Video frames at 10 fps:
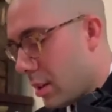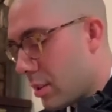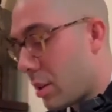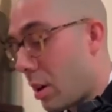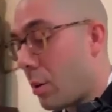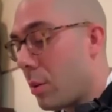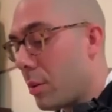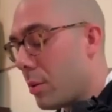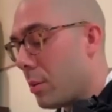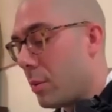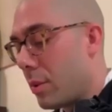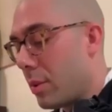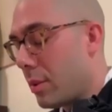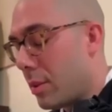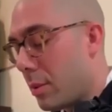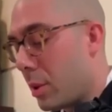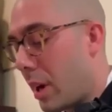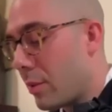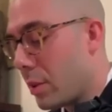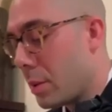So
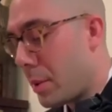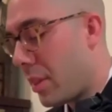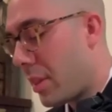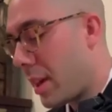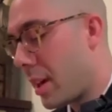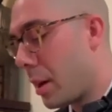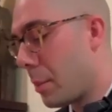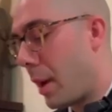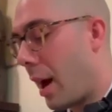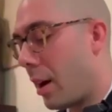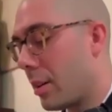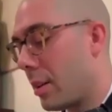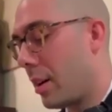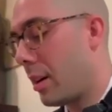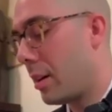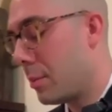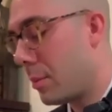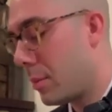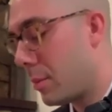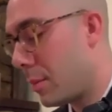what I've really been thinking about
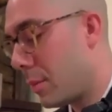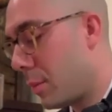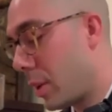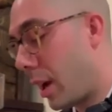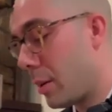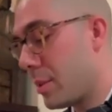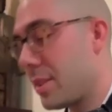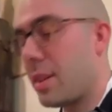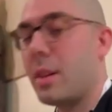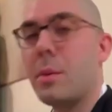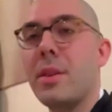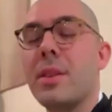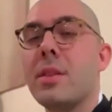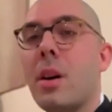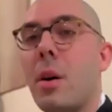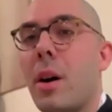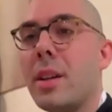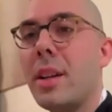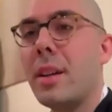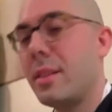when I was sitting with this
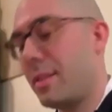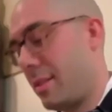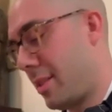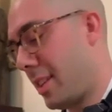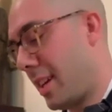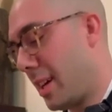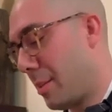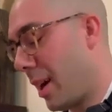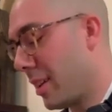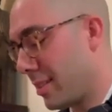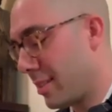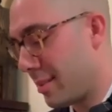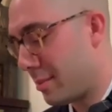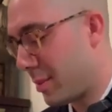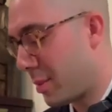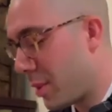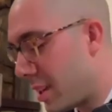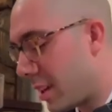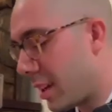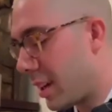koan and thinking about the
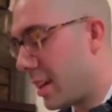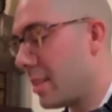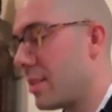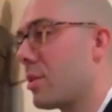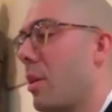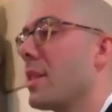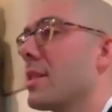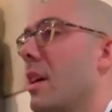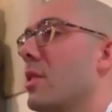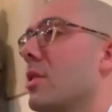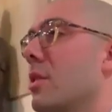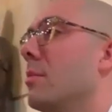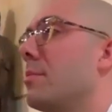reading is translation.